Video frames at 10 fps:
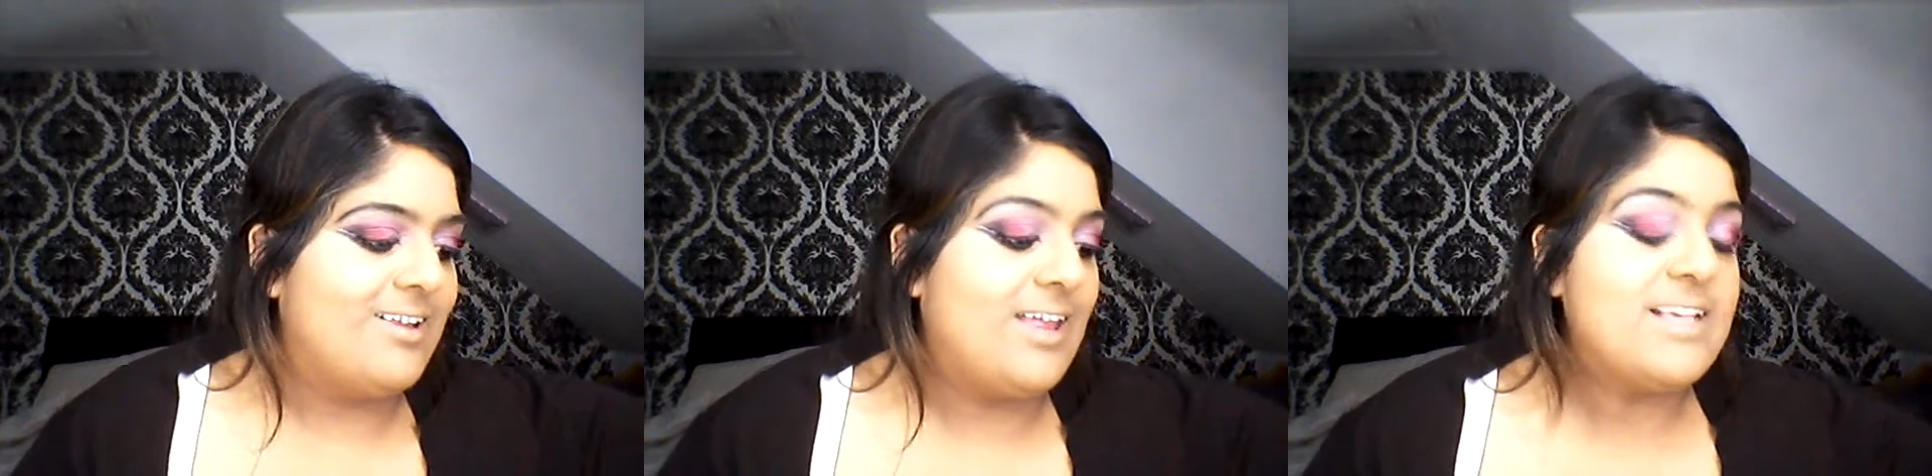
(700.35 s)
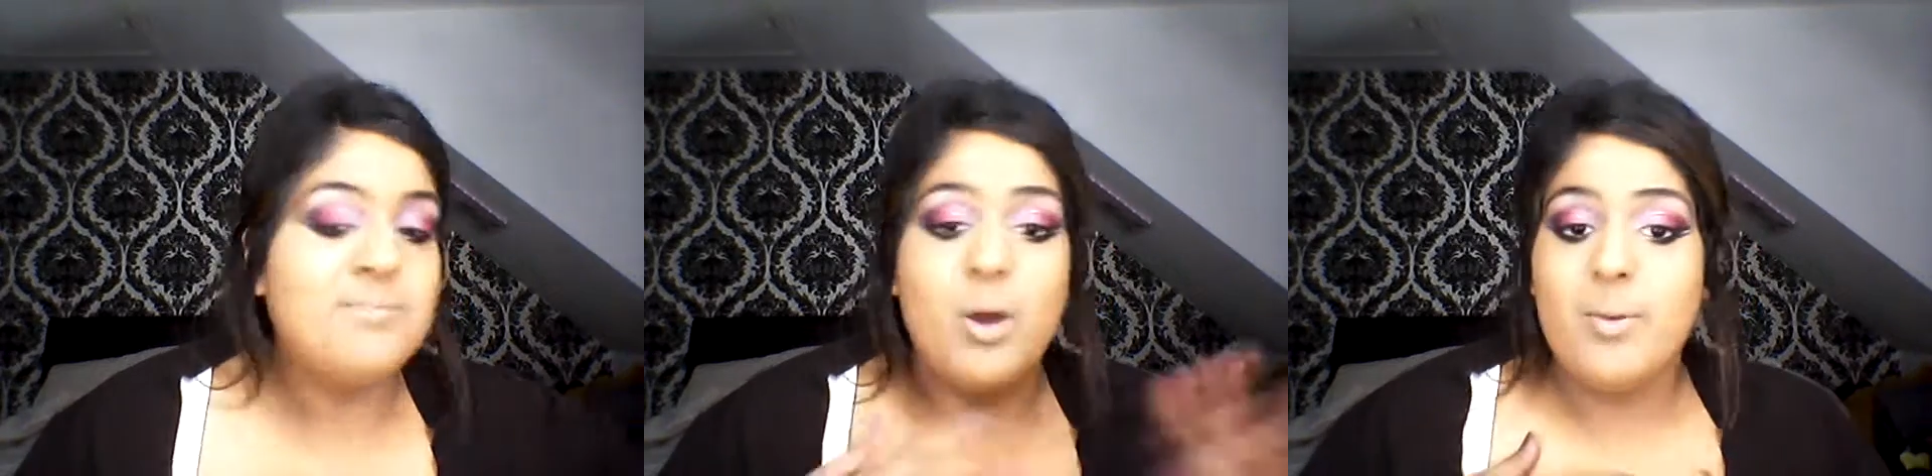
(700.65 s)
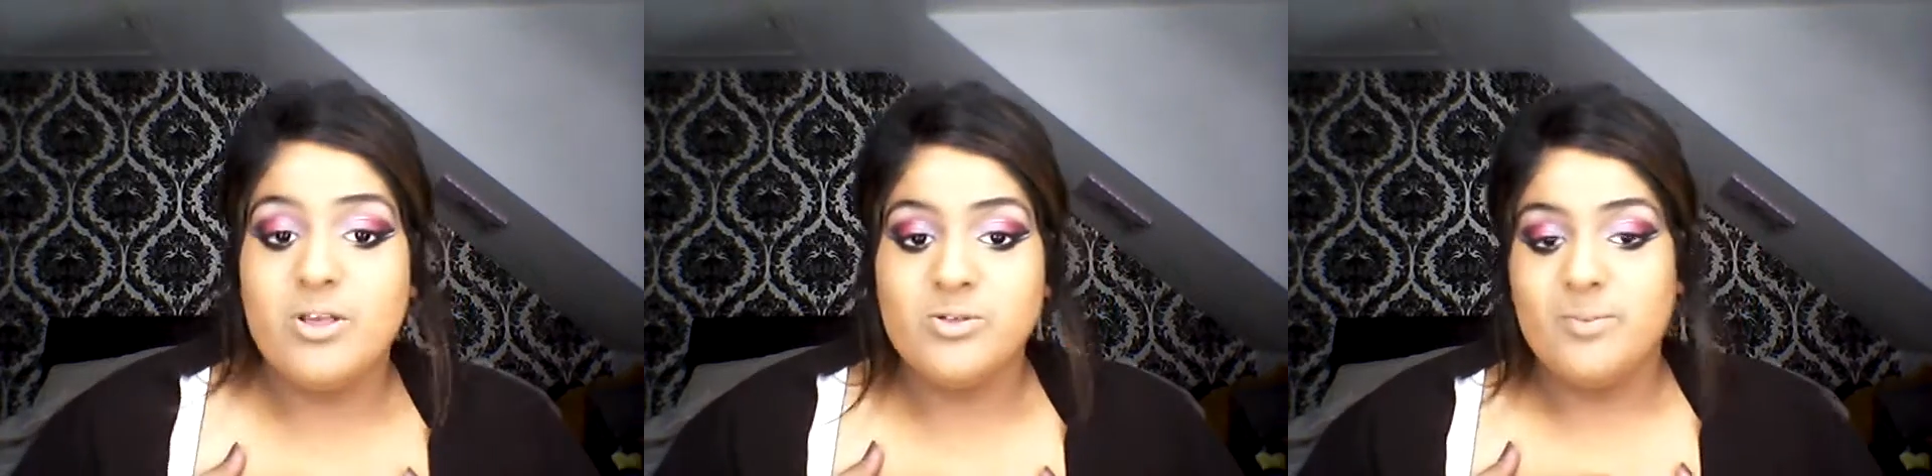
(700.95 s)
That's my
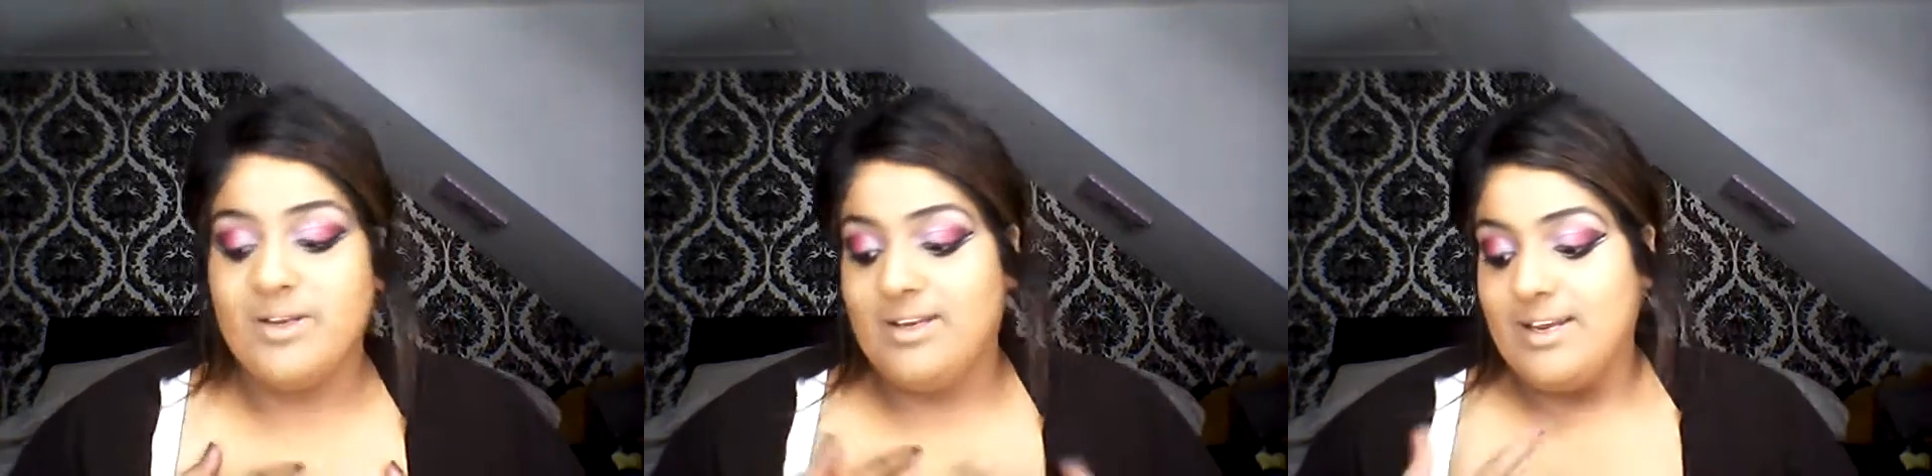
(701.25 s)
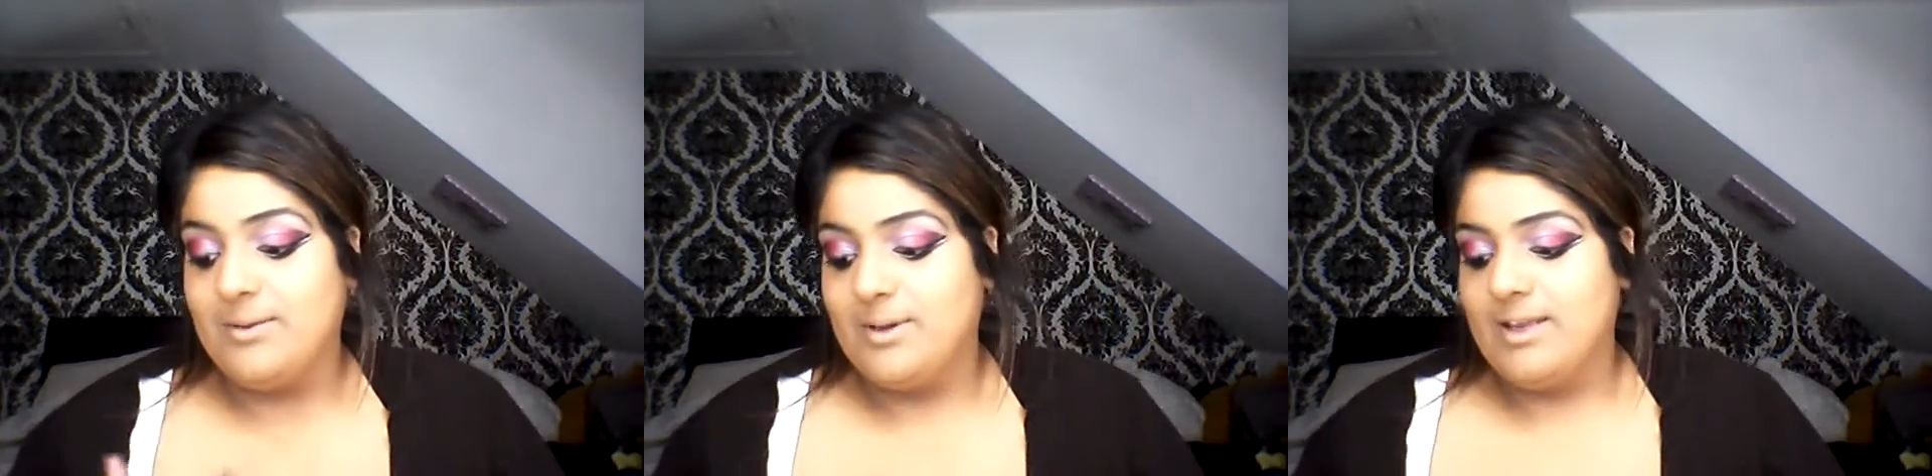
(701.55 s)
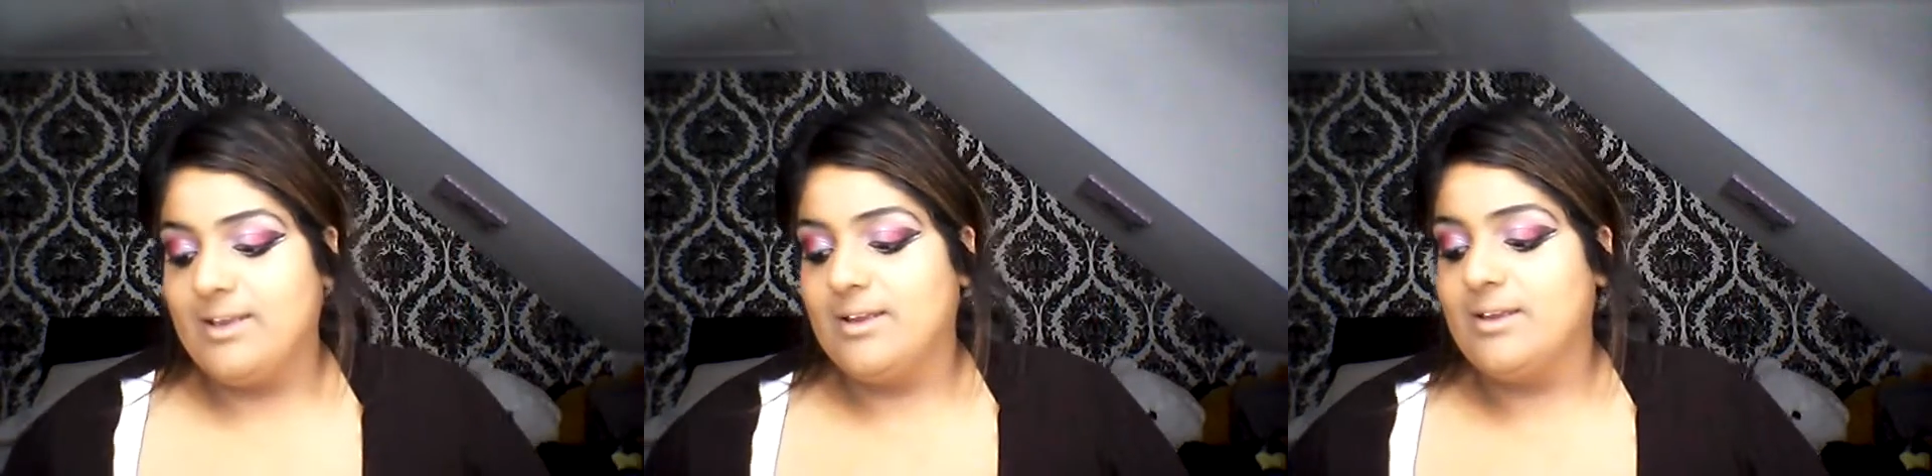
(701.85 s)
personal opinion
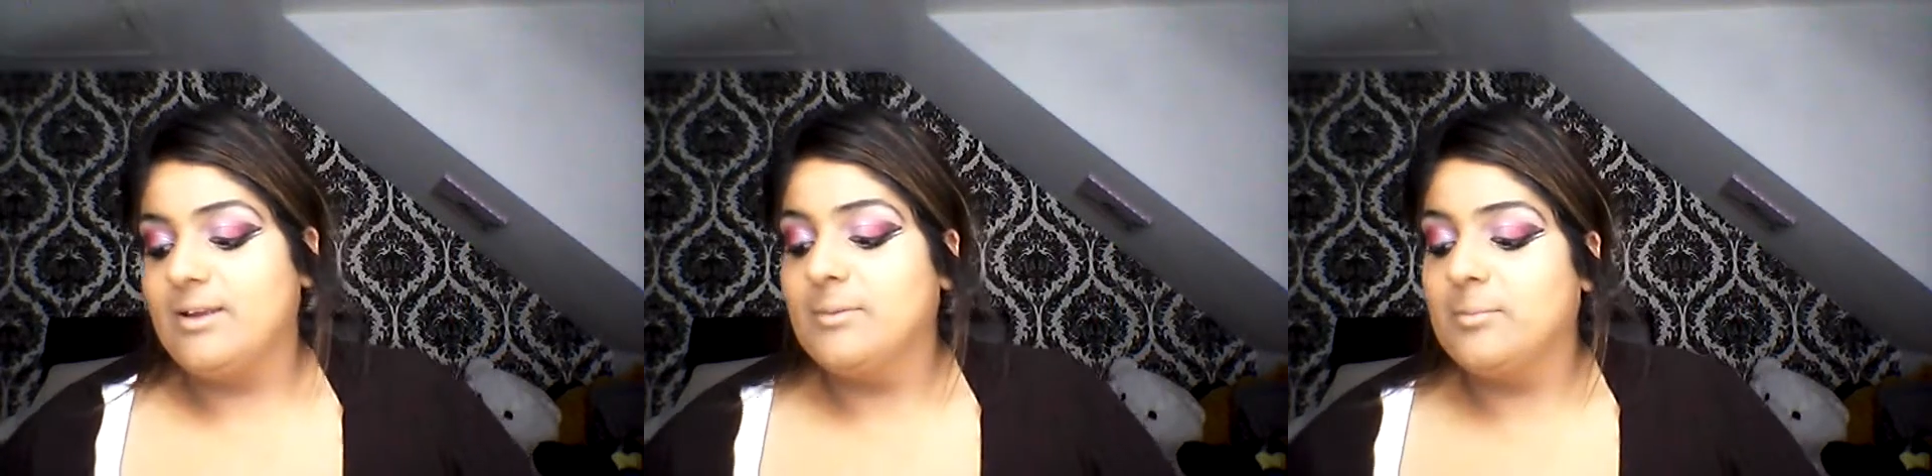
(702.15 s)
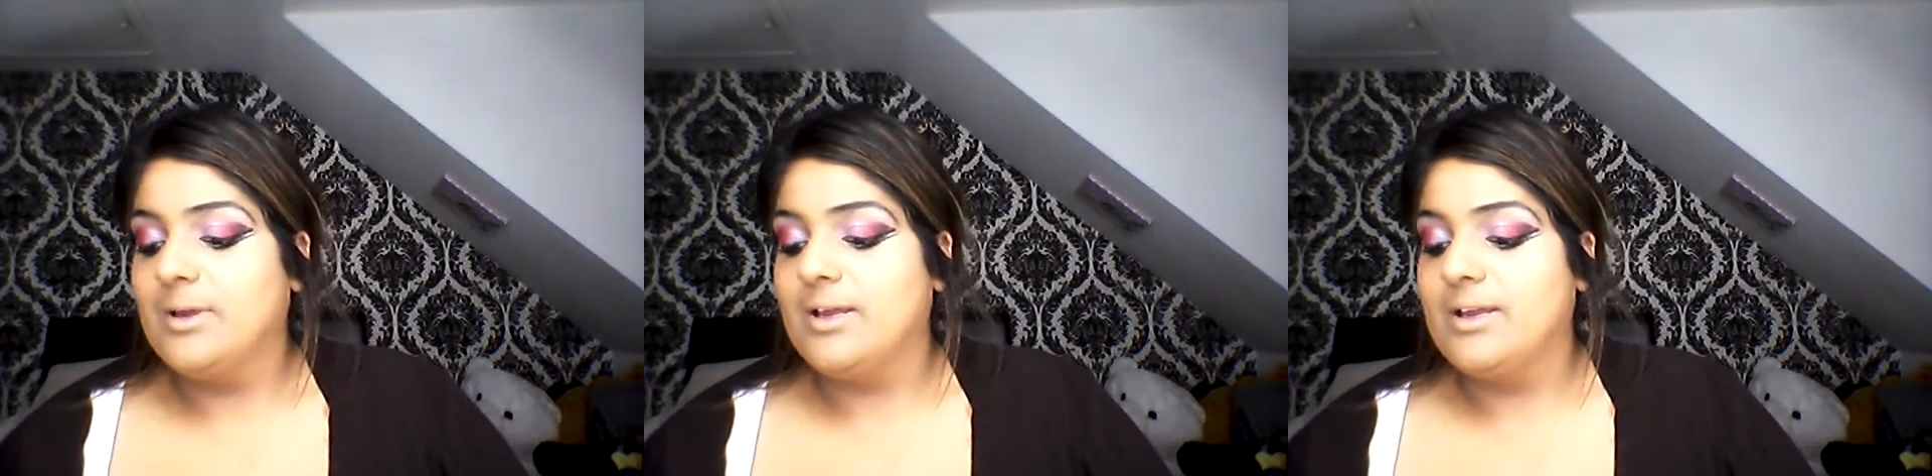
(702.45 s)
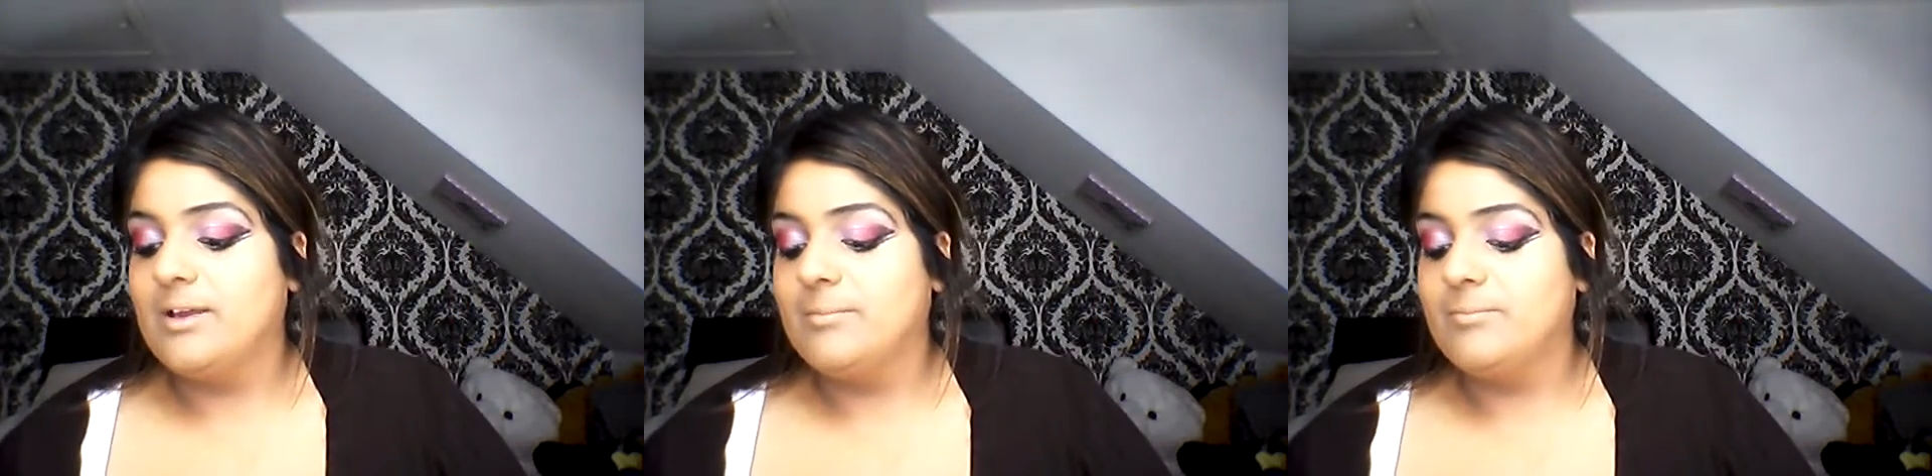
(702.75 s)
anyway but
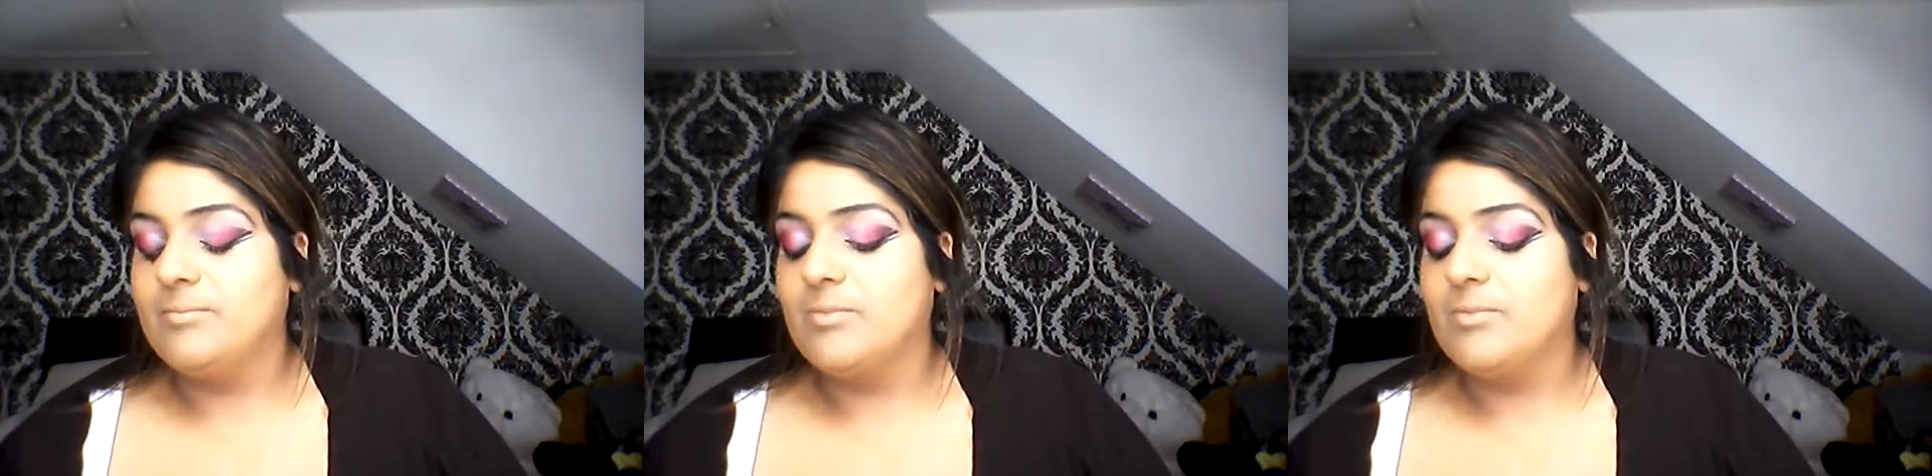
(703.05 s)
um,